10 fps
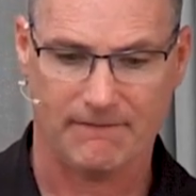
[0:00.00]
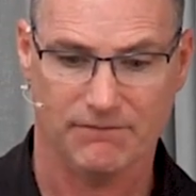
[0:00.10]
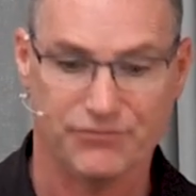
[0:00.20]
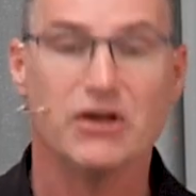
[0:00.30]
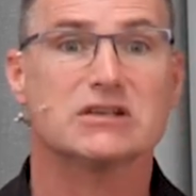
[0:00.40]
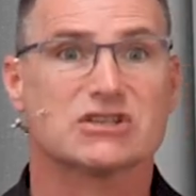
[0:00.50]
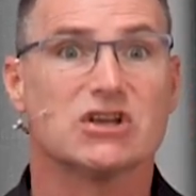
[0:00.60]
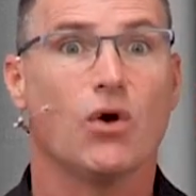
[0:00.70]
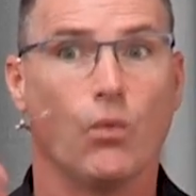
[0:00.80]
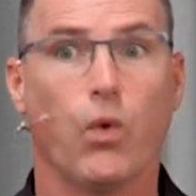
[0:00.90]
This
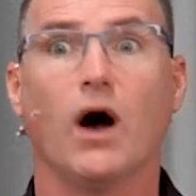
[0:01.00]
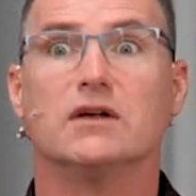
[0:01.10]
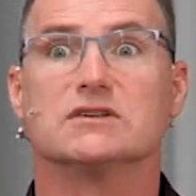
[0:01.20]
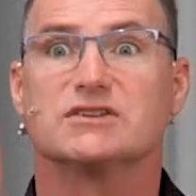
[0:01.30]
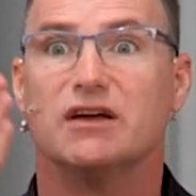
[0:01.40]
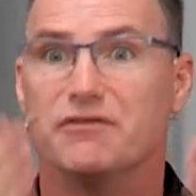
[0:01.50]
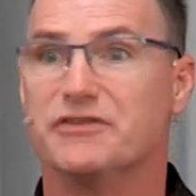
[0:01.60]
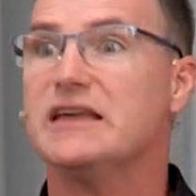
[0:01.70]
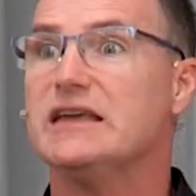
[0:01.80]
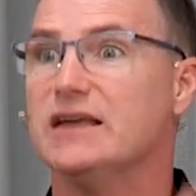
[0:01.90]
was
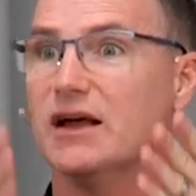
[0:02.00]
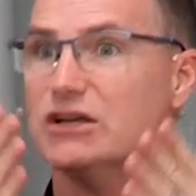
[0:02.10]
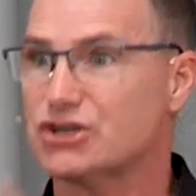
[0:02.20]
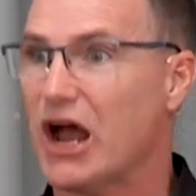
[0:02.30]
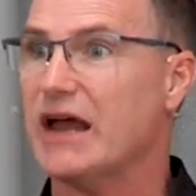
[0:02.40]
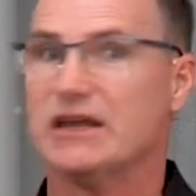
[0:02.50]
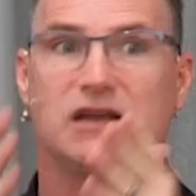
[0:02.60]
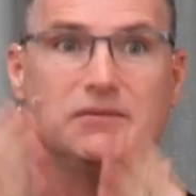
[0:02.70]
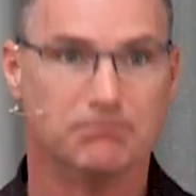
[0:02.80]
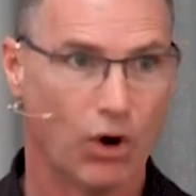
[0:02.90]
the
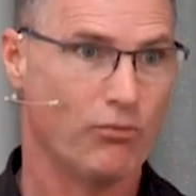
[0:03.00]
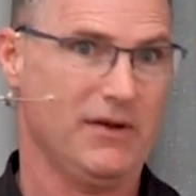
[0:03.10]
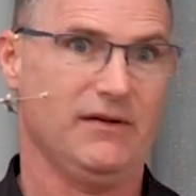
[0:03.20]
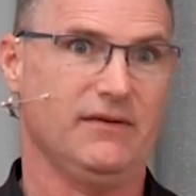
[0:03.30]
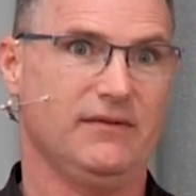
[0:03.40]
shining moment.